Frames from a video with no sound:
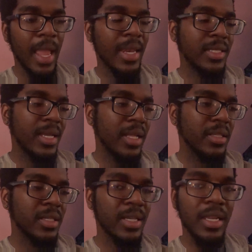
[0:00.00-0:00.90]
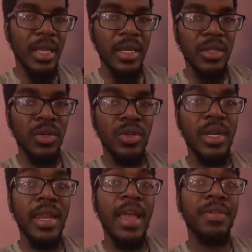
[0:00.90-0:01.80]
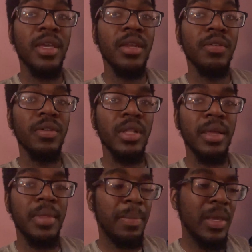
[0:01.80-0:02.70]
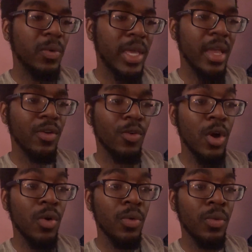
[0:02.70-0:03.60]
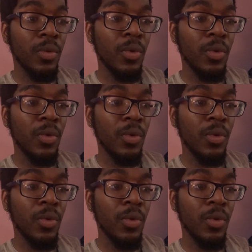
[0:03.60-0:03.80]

And that's not to say that you're not an advocate of like that people can't grow.